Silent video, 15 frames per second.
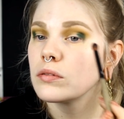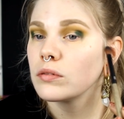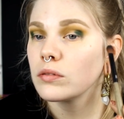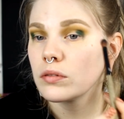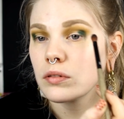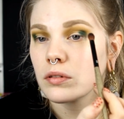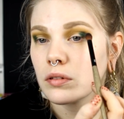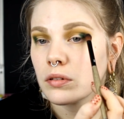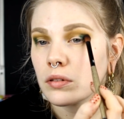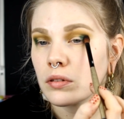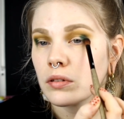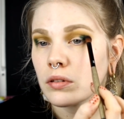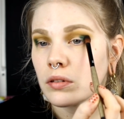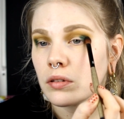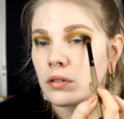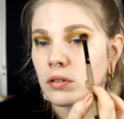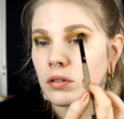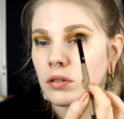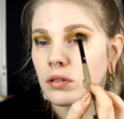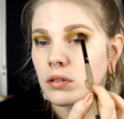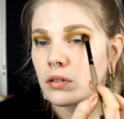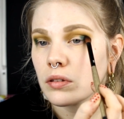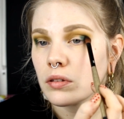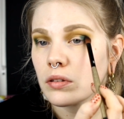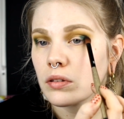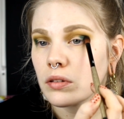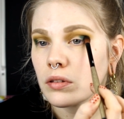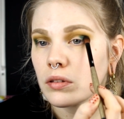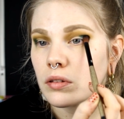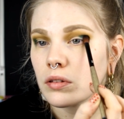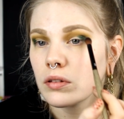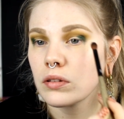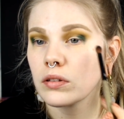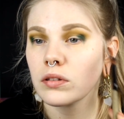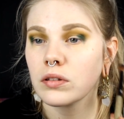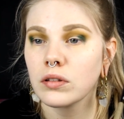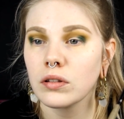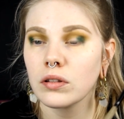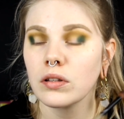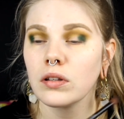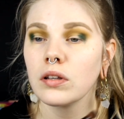No one is speaking in this clip.